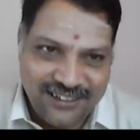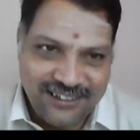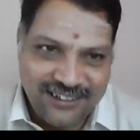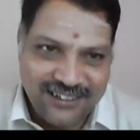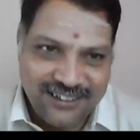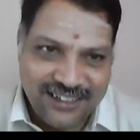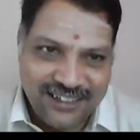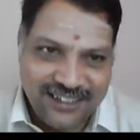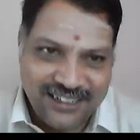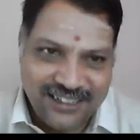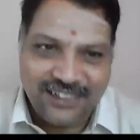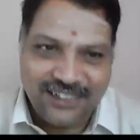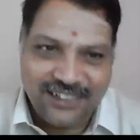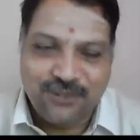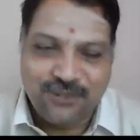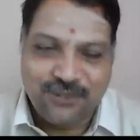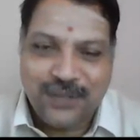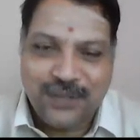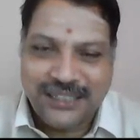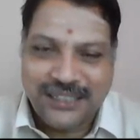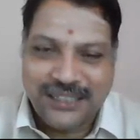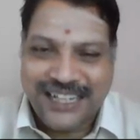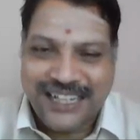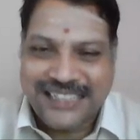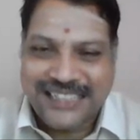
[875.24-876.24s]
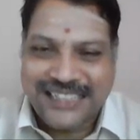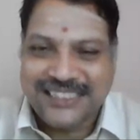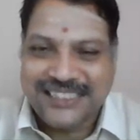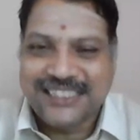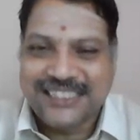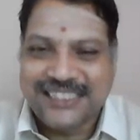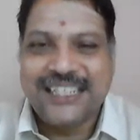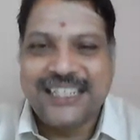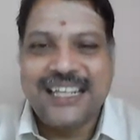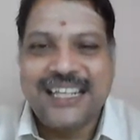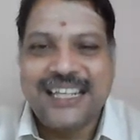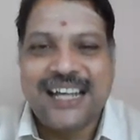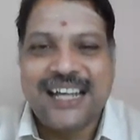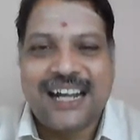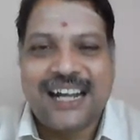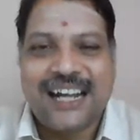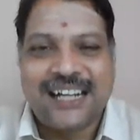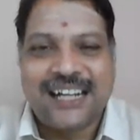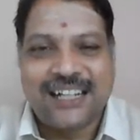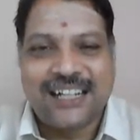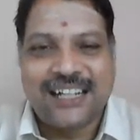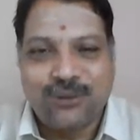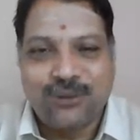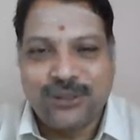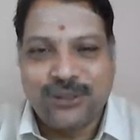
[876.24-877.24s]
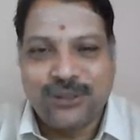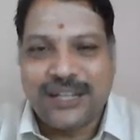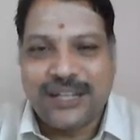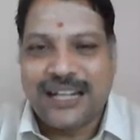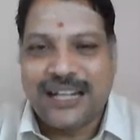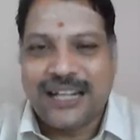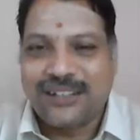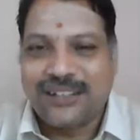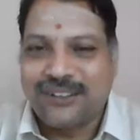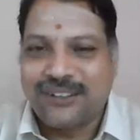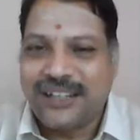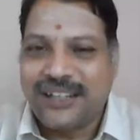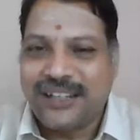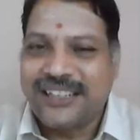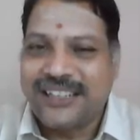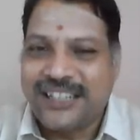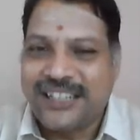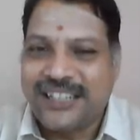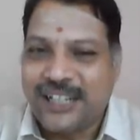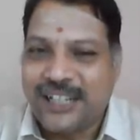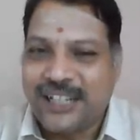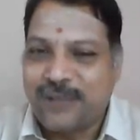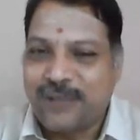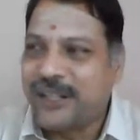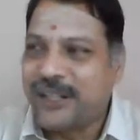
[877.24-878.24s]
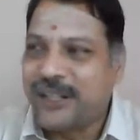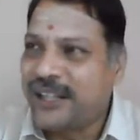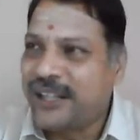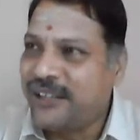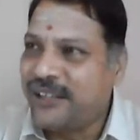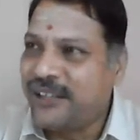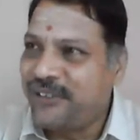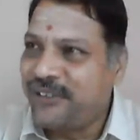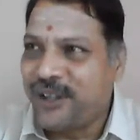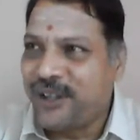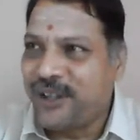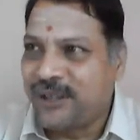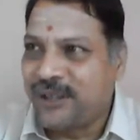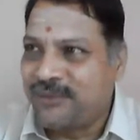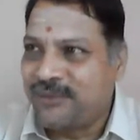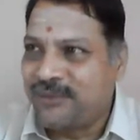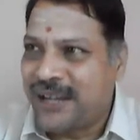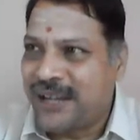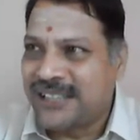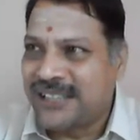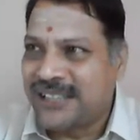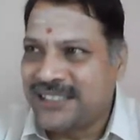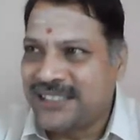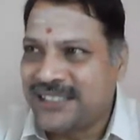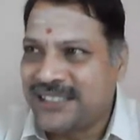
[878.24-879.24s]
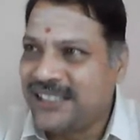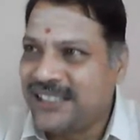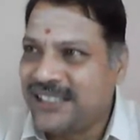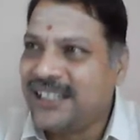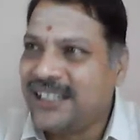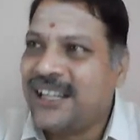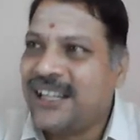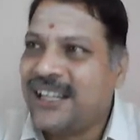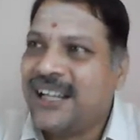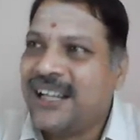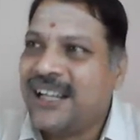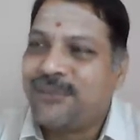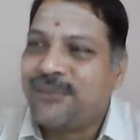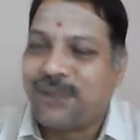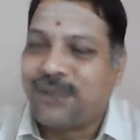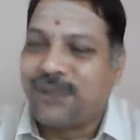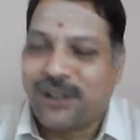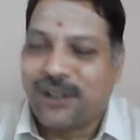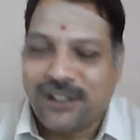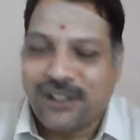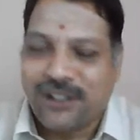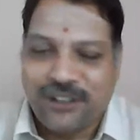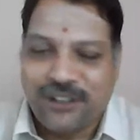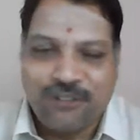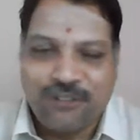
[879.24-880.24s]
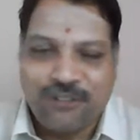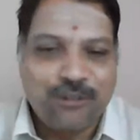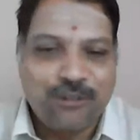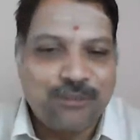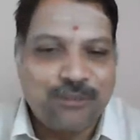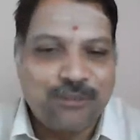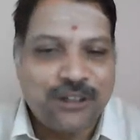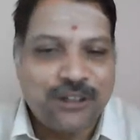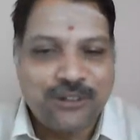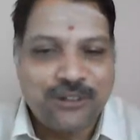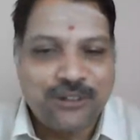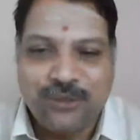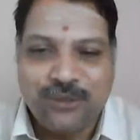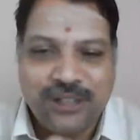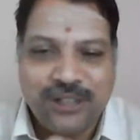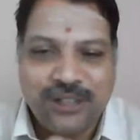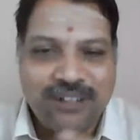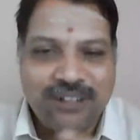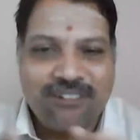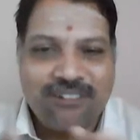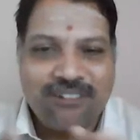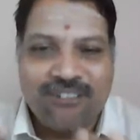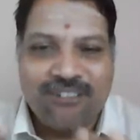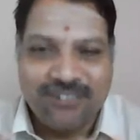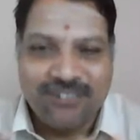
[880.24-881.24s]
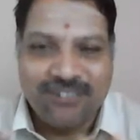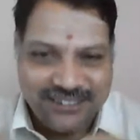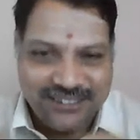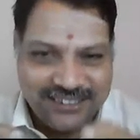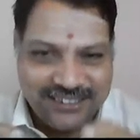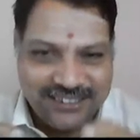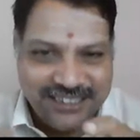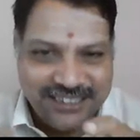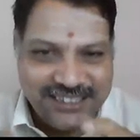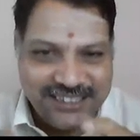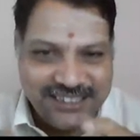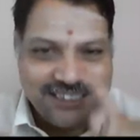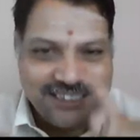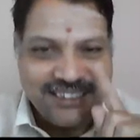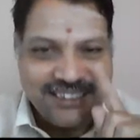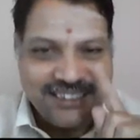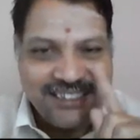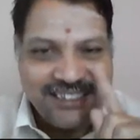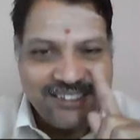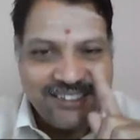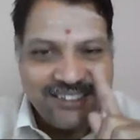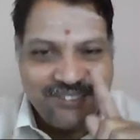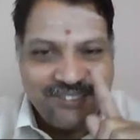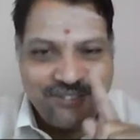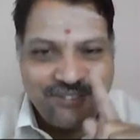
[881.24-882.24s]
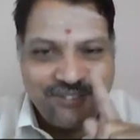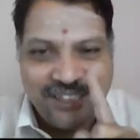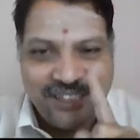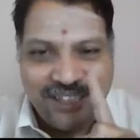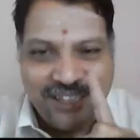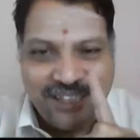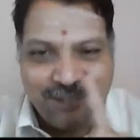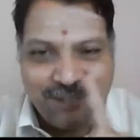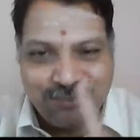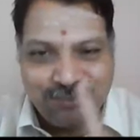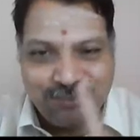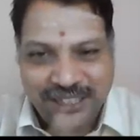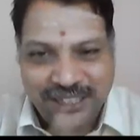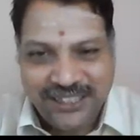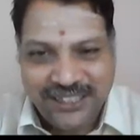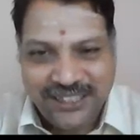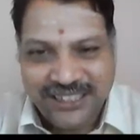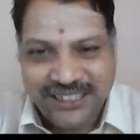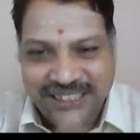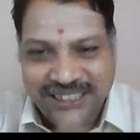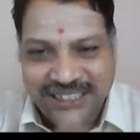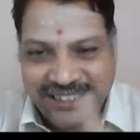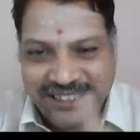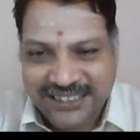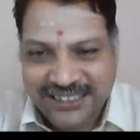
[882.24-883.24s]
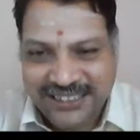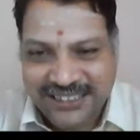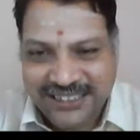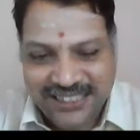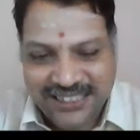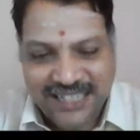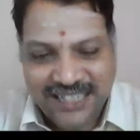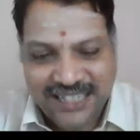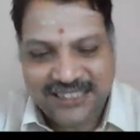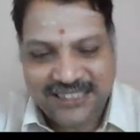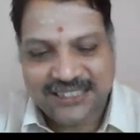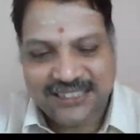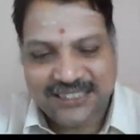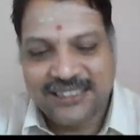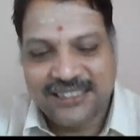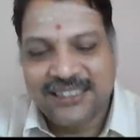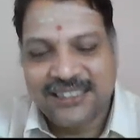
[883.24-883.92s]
conducted one case study on how to calculate the incremental revenue and marginal productivity per unit. All these things we completed in this class.